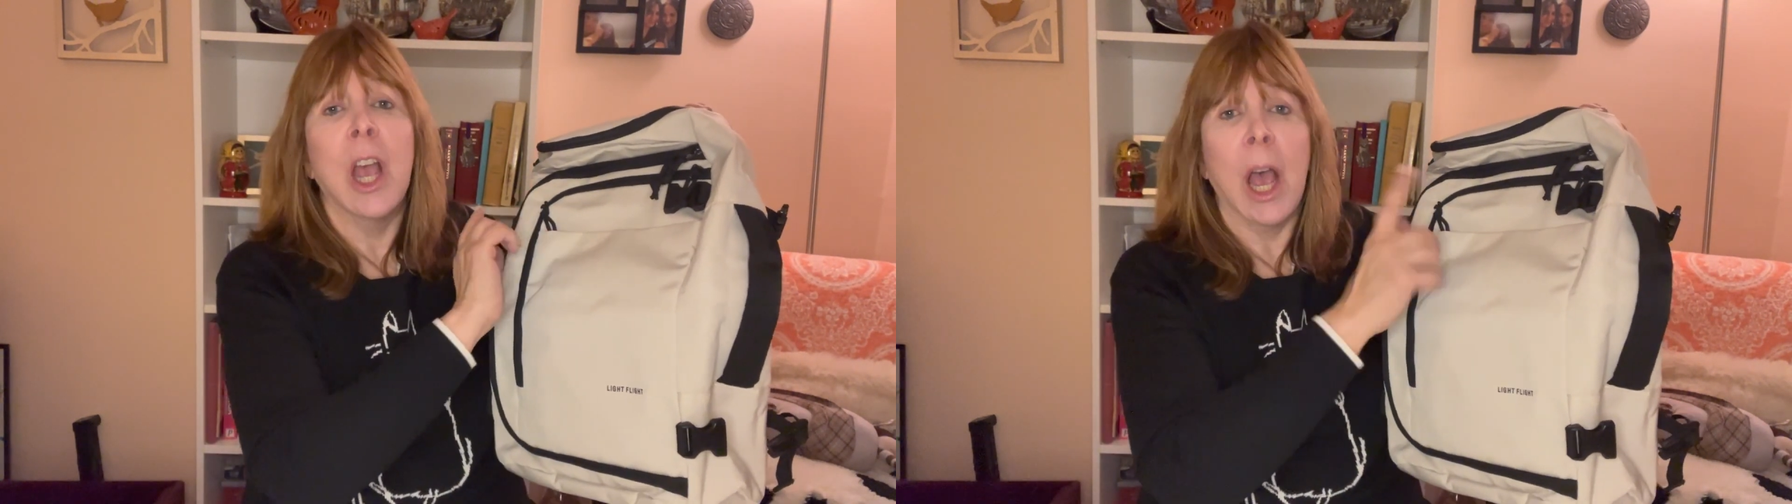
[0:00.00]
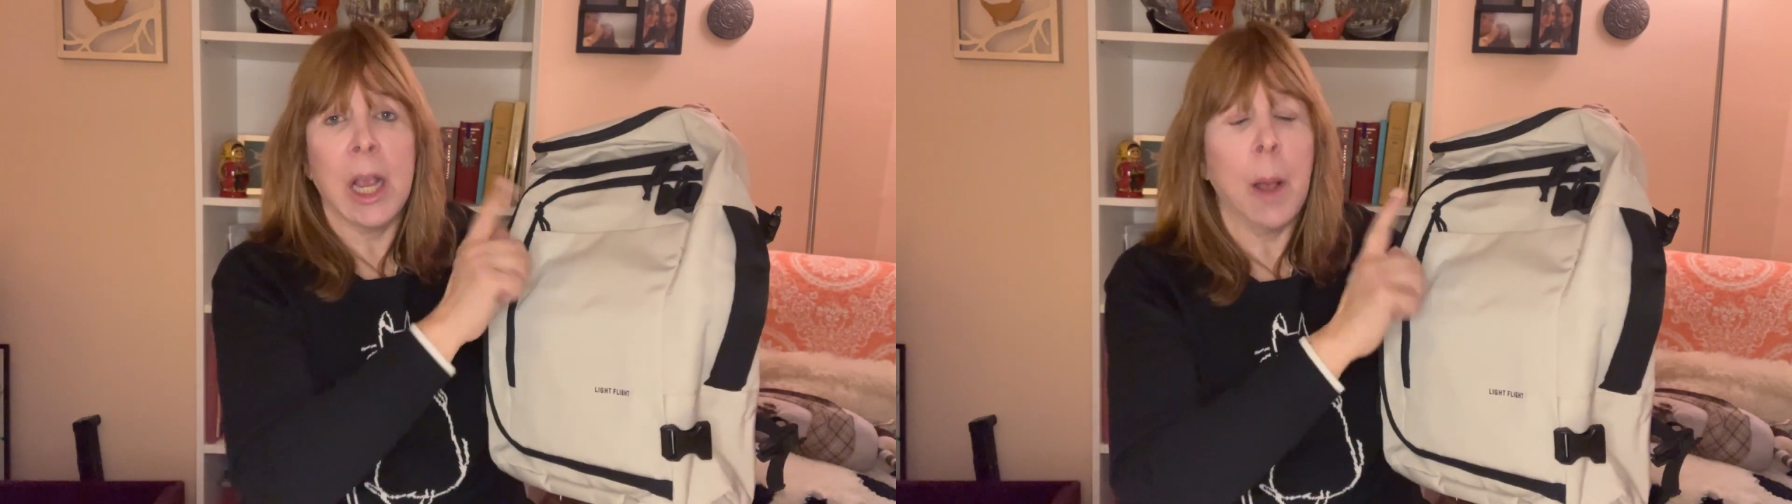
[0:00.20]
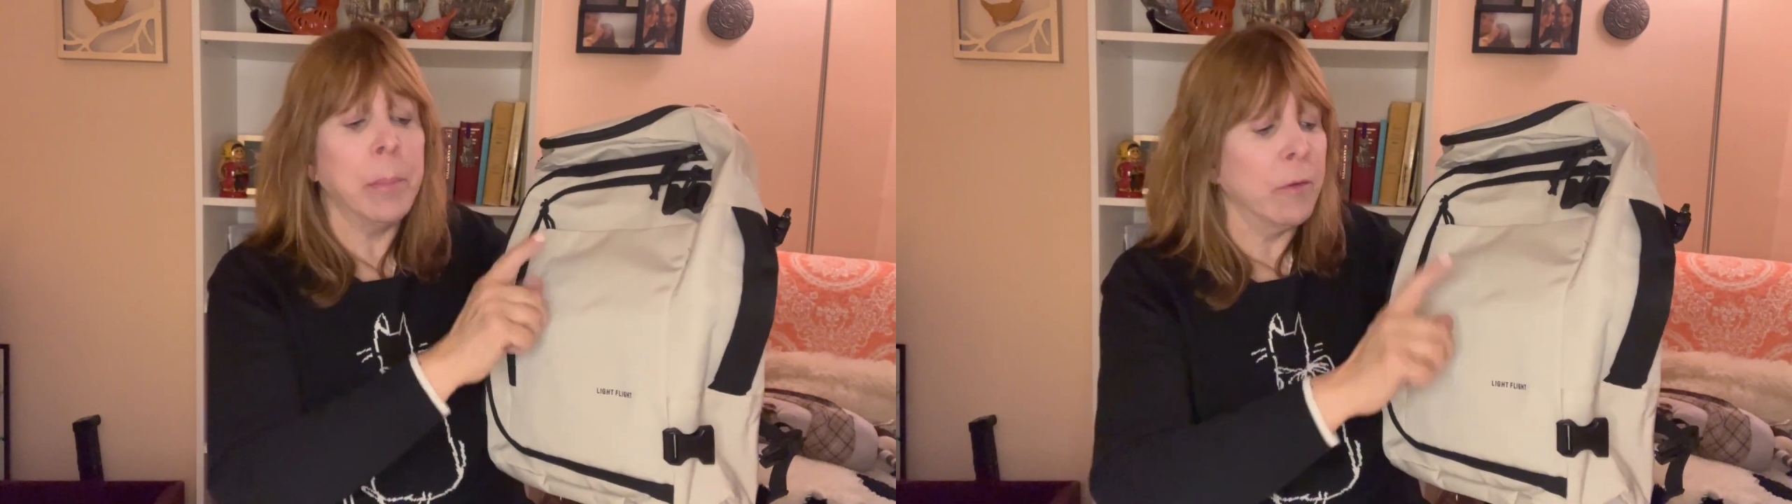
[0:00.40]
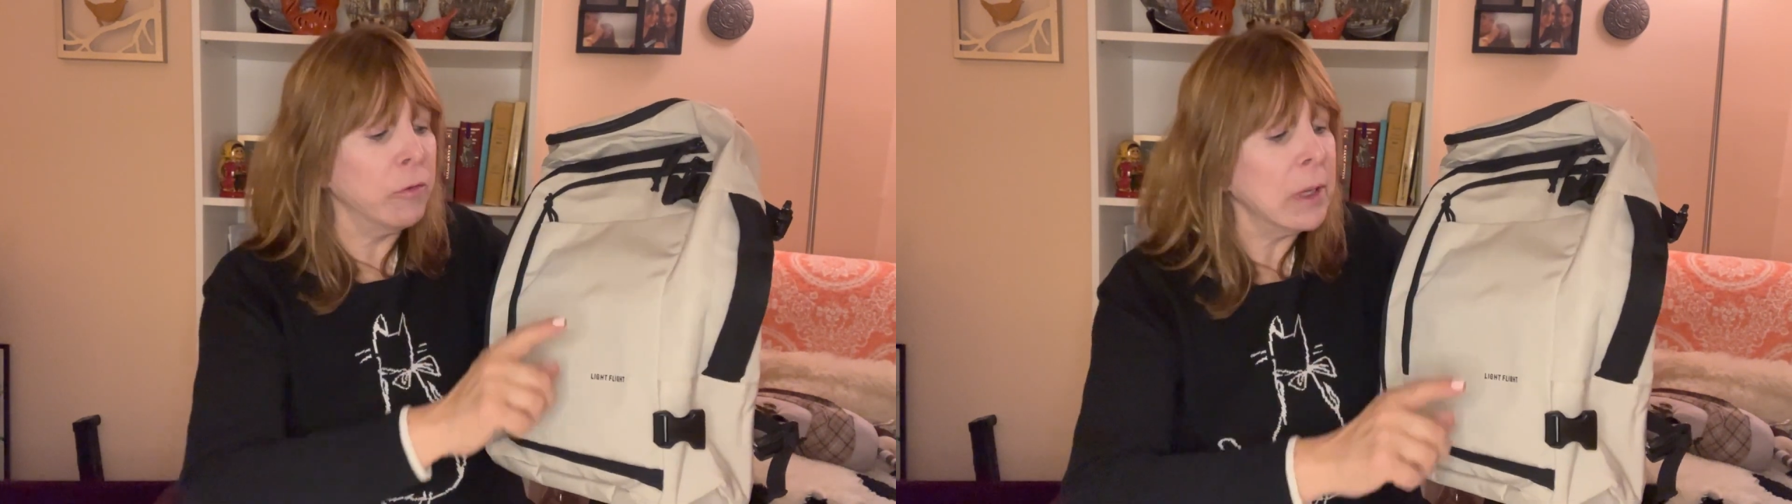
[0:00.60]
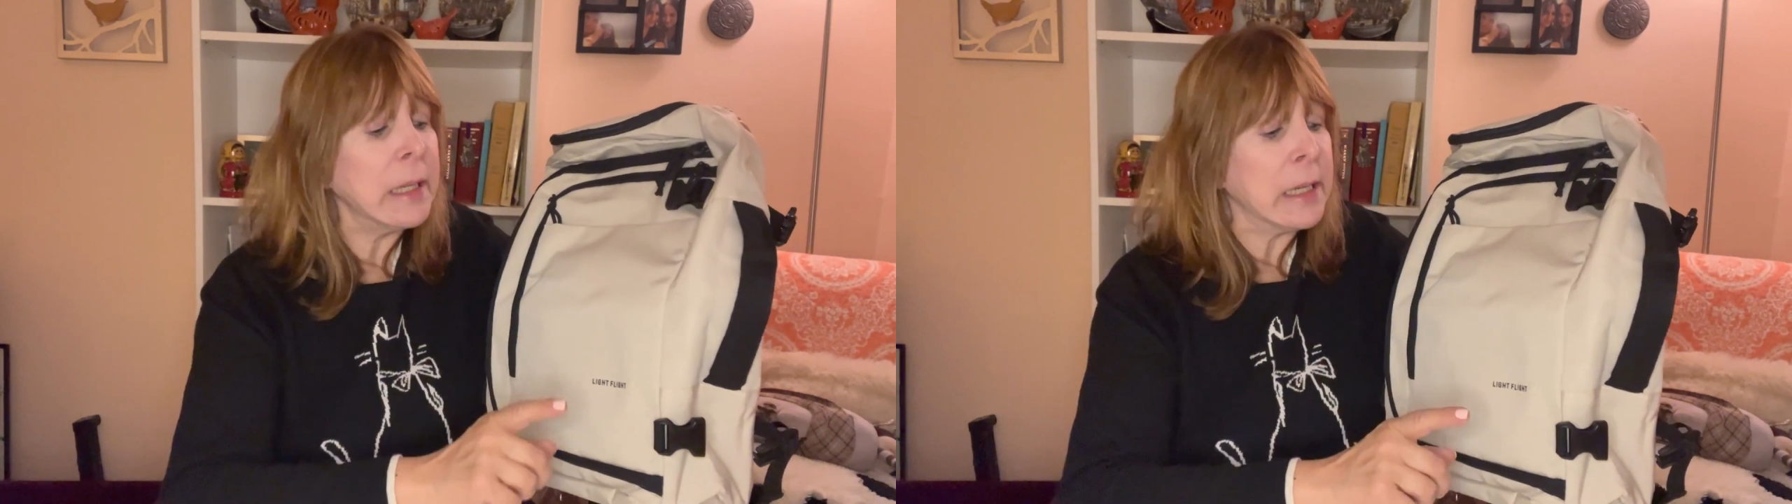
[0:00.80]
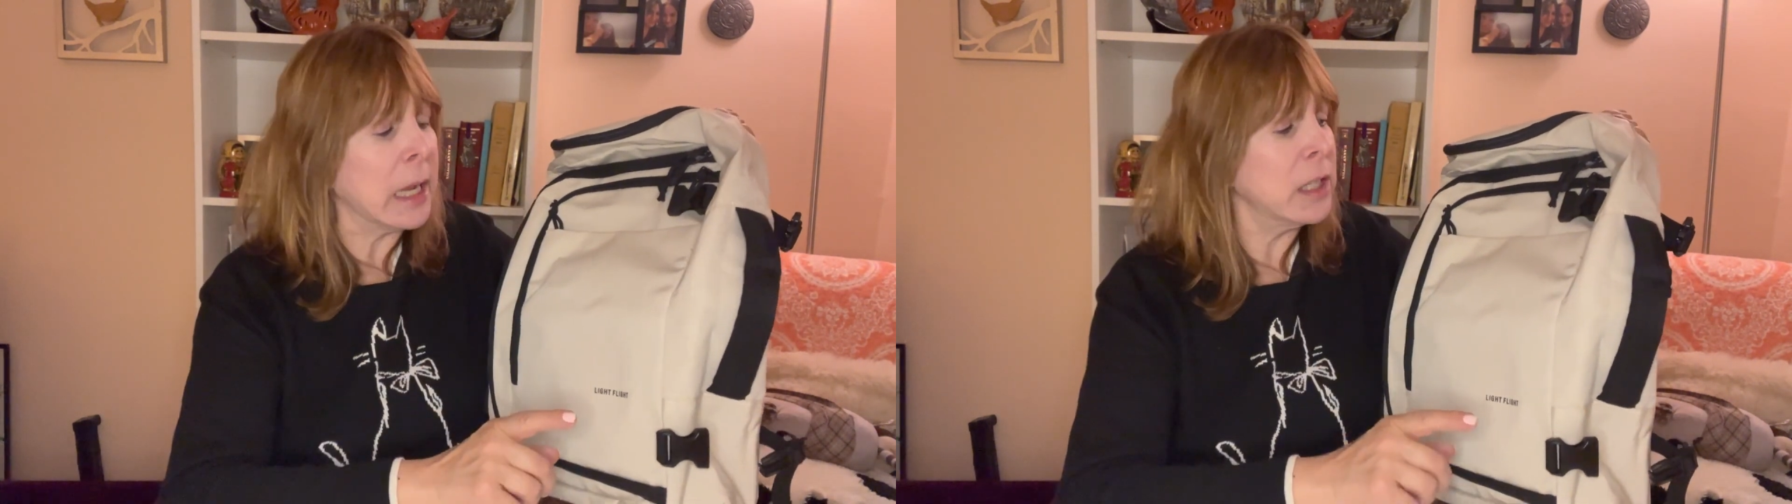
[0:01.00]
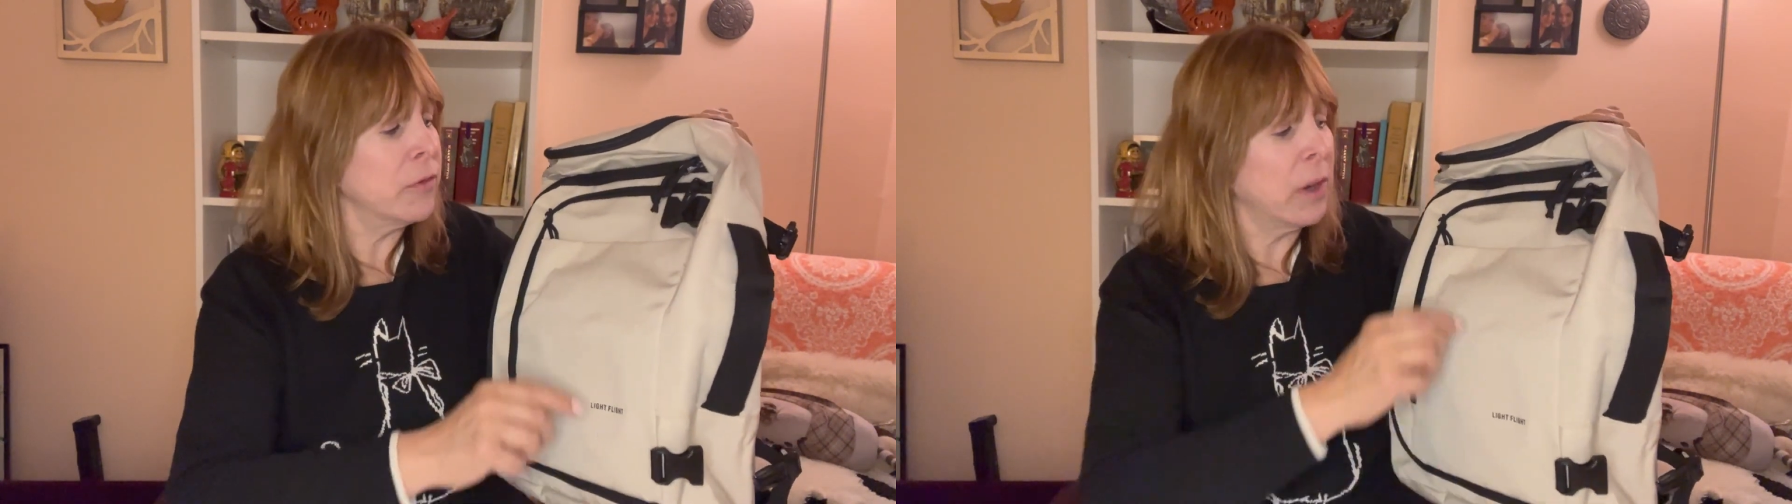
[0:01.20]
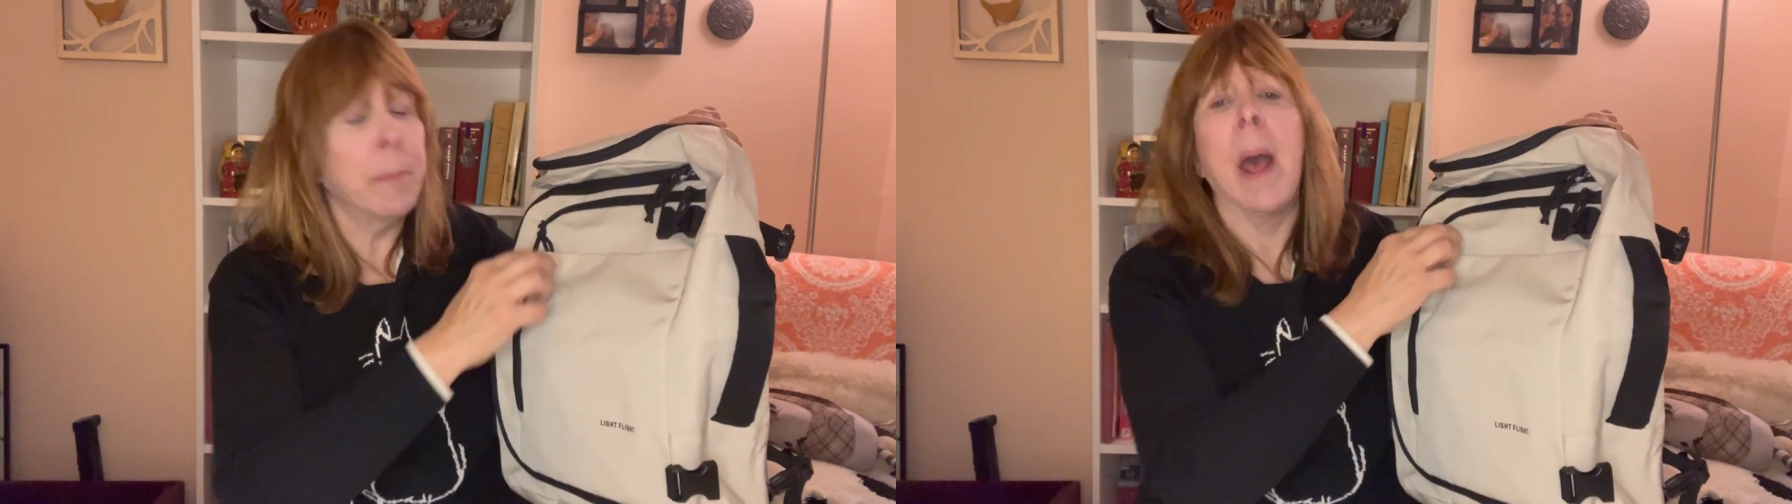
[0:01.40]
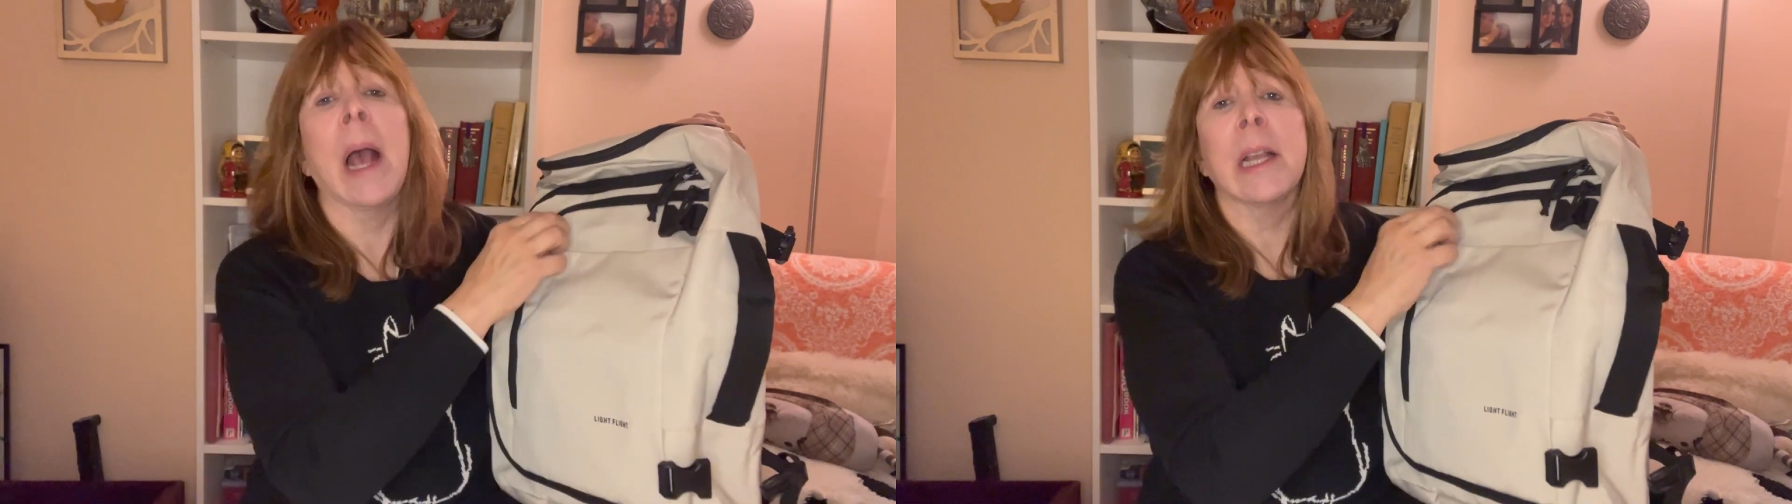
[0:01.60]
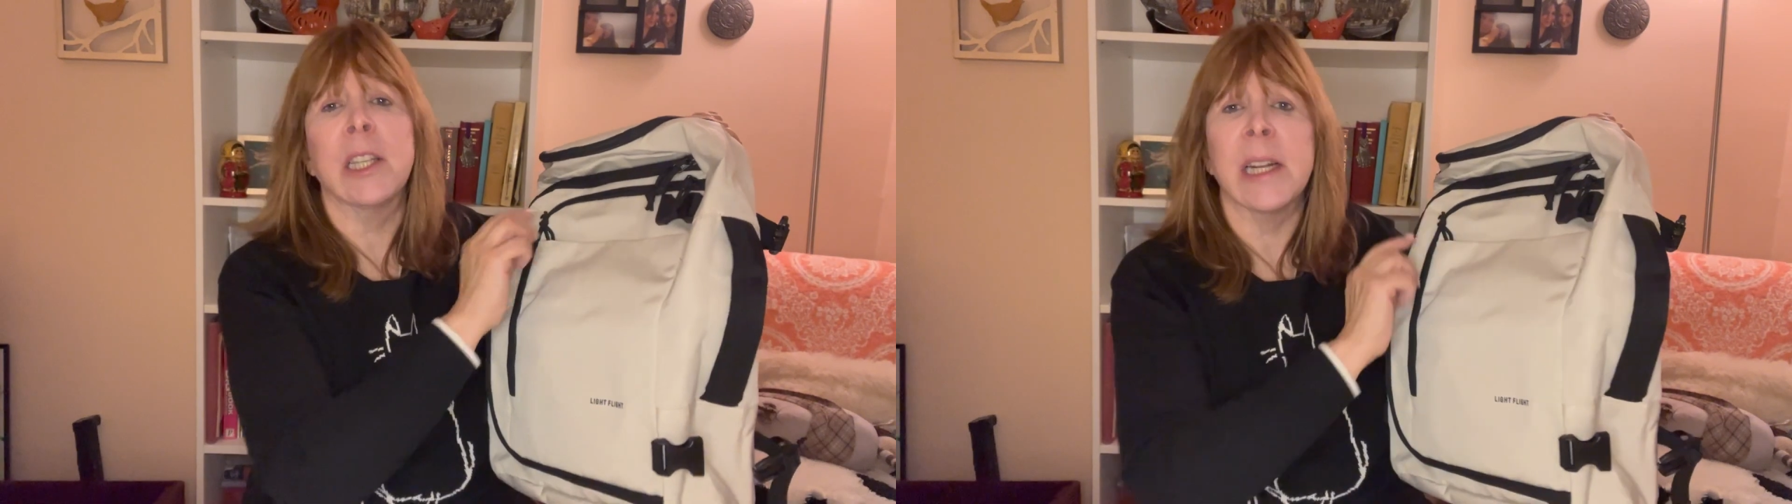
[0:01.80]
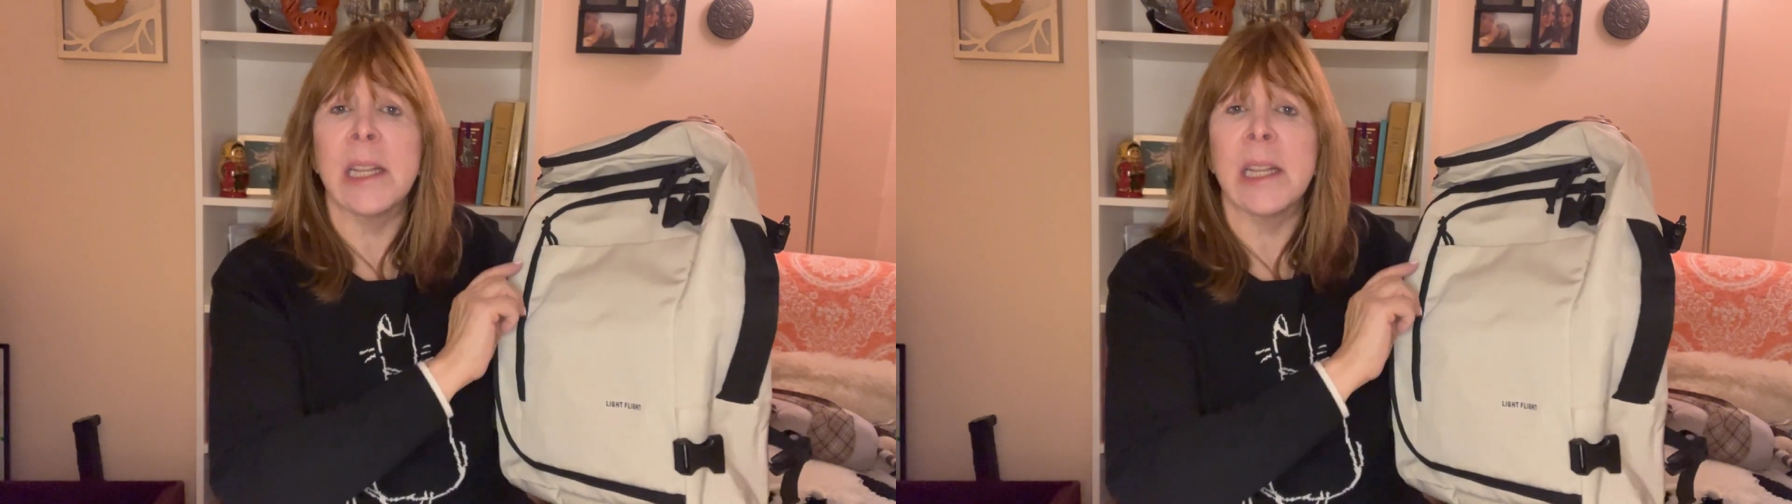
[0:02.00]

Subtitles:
a couple of really nice front pockets that